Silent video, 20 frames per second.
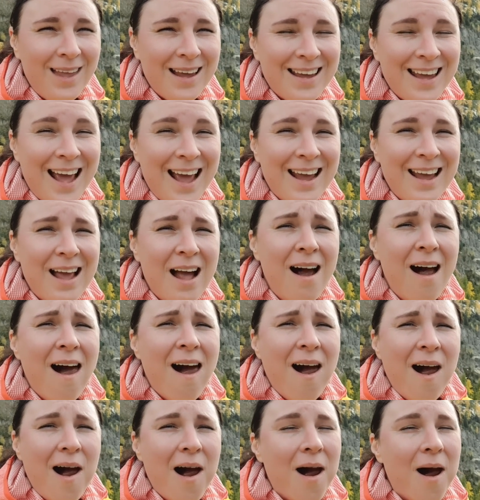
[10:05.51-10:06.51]
Yay.
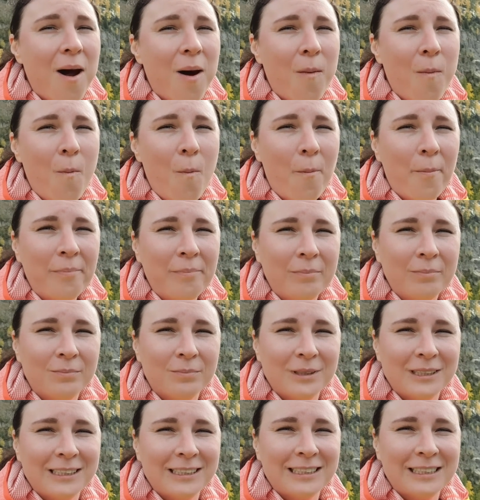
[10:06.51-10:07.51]

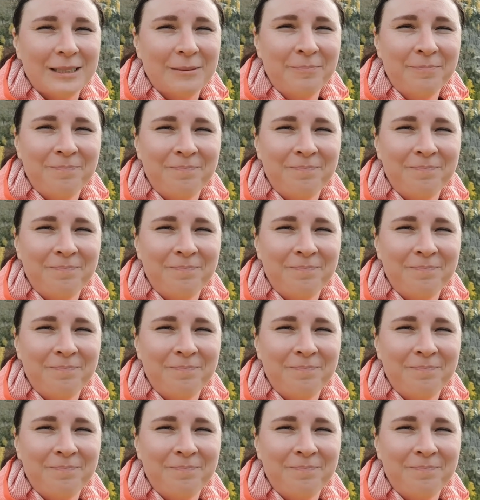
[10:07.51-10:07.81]
But yeah,